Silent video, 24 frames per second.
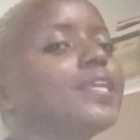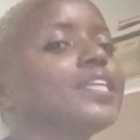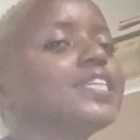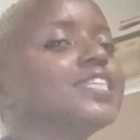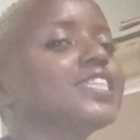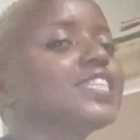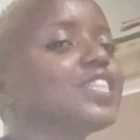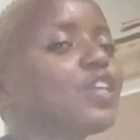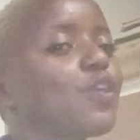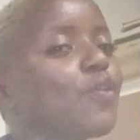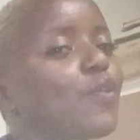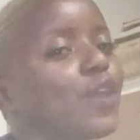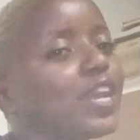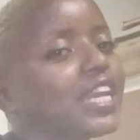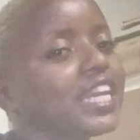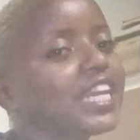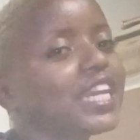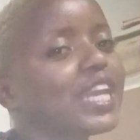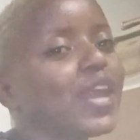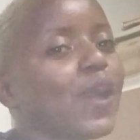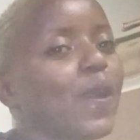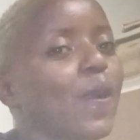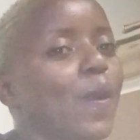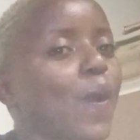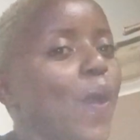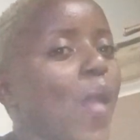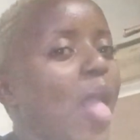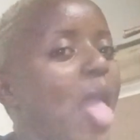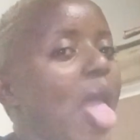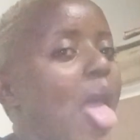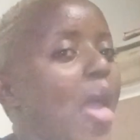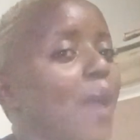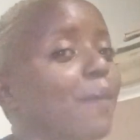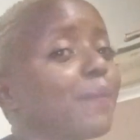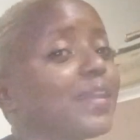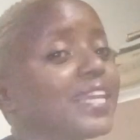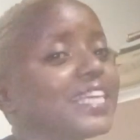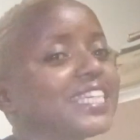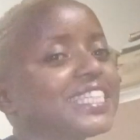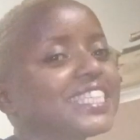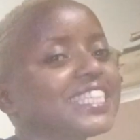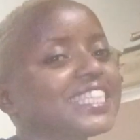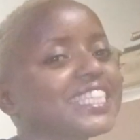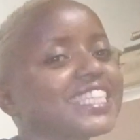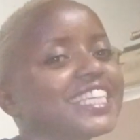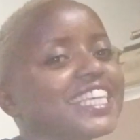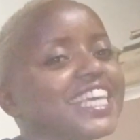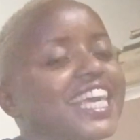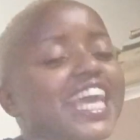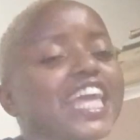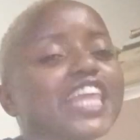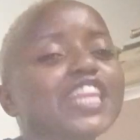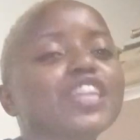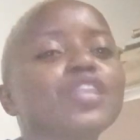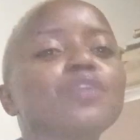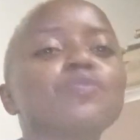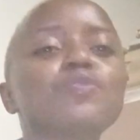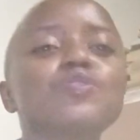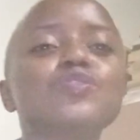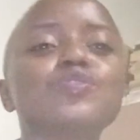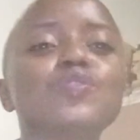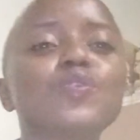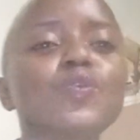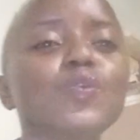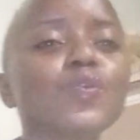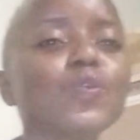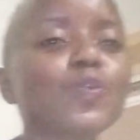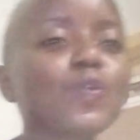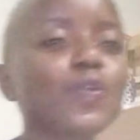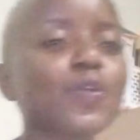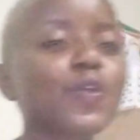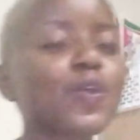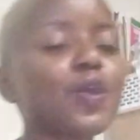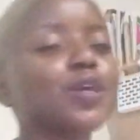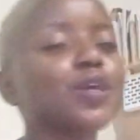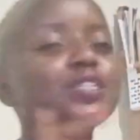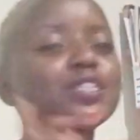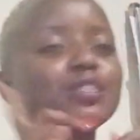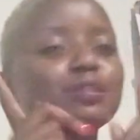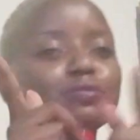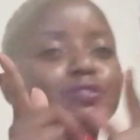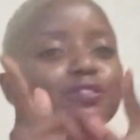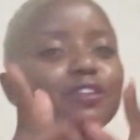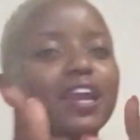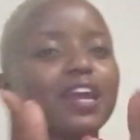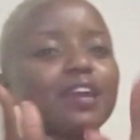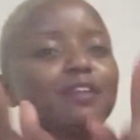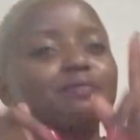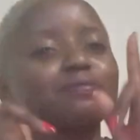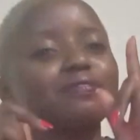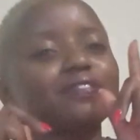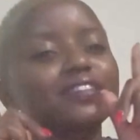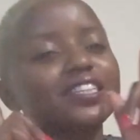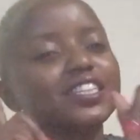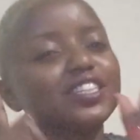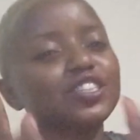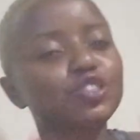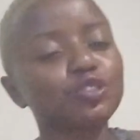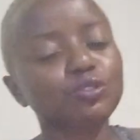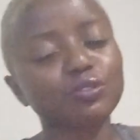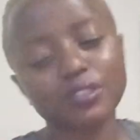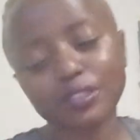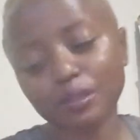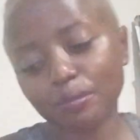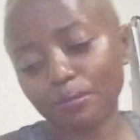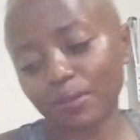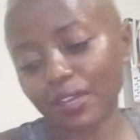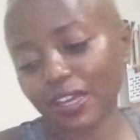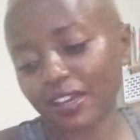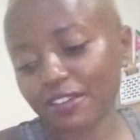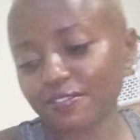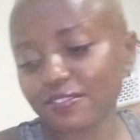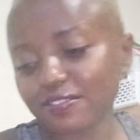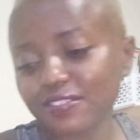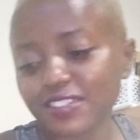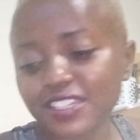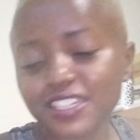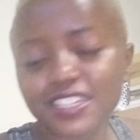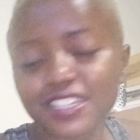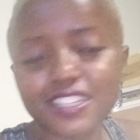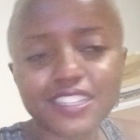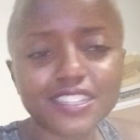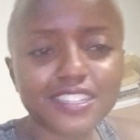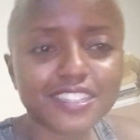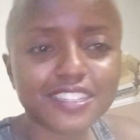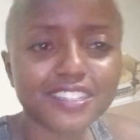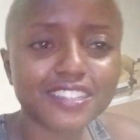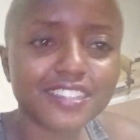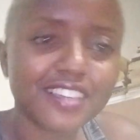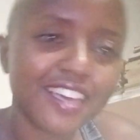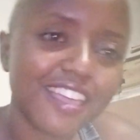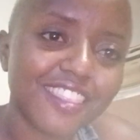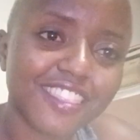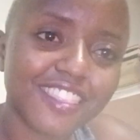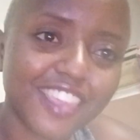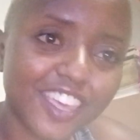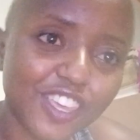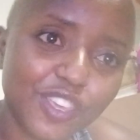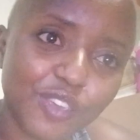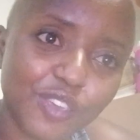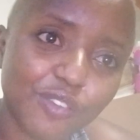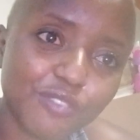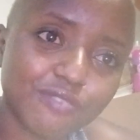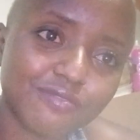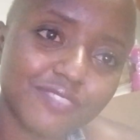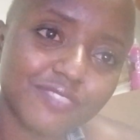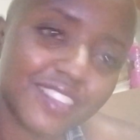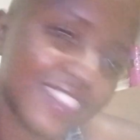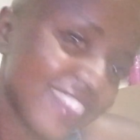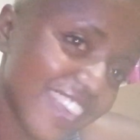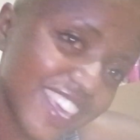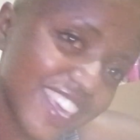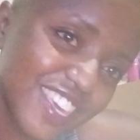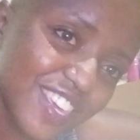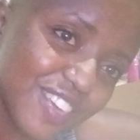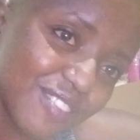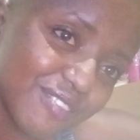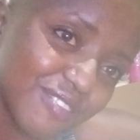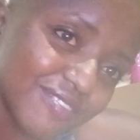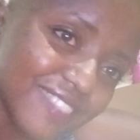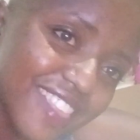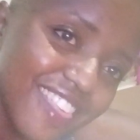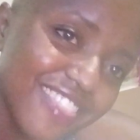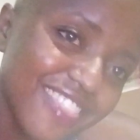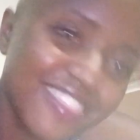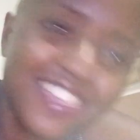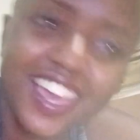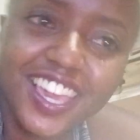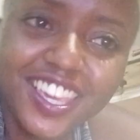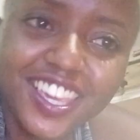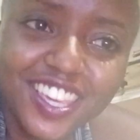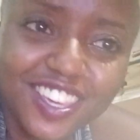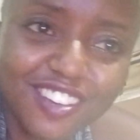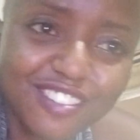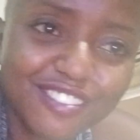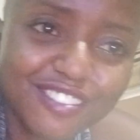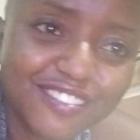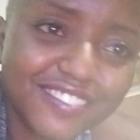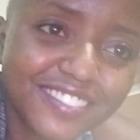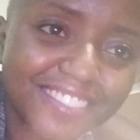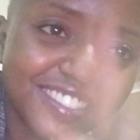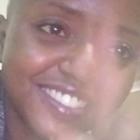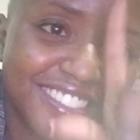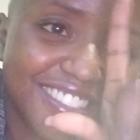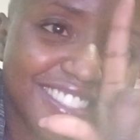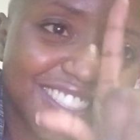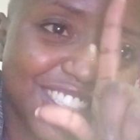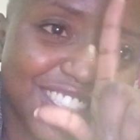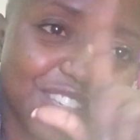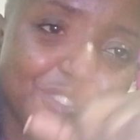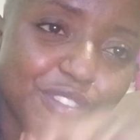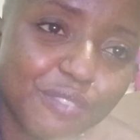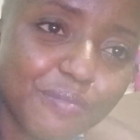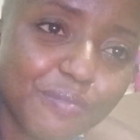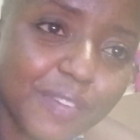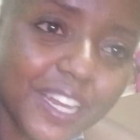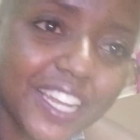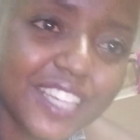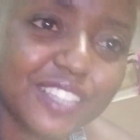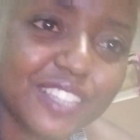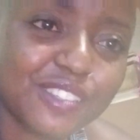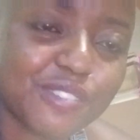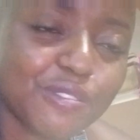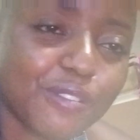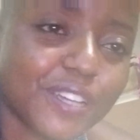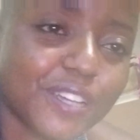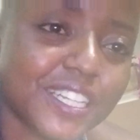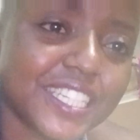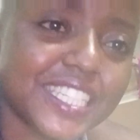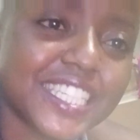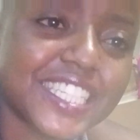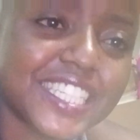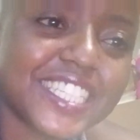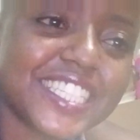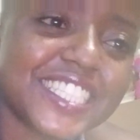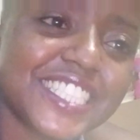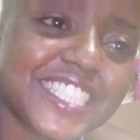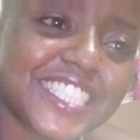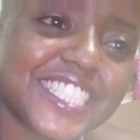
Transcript: Please, write it down. They will know. Subscribe, show some love, and thank you. Thank you. Thank you. See you in my next one.